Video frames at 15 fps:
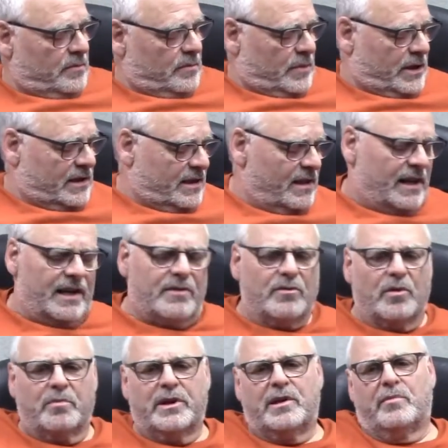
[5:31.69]
but tonight
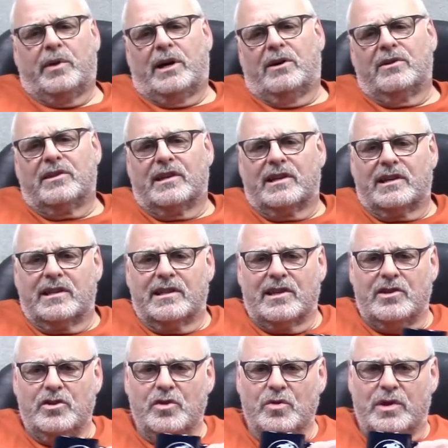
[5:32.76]
will be about the
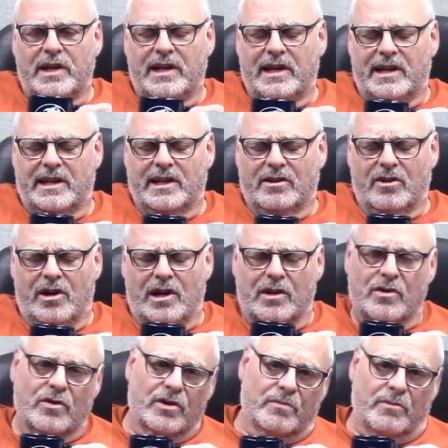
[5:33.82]
new Connecticut
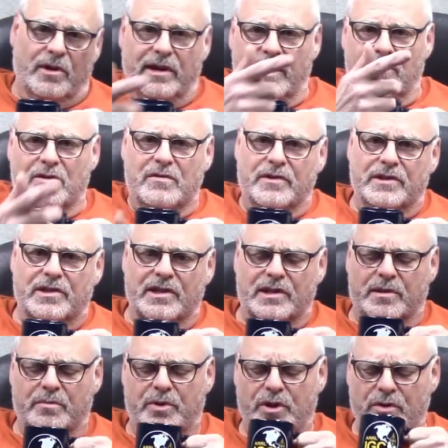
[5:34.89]
Longhorn. We'll head over to the
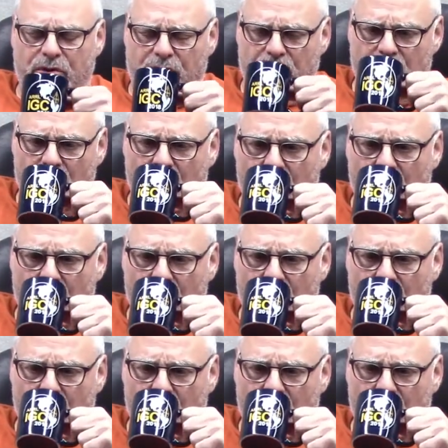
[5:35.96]
computer.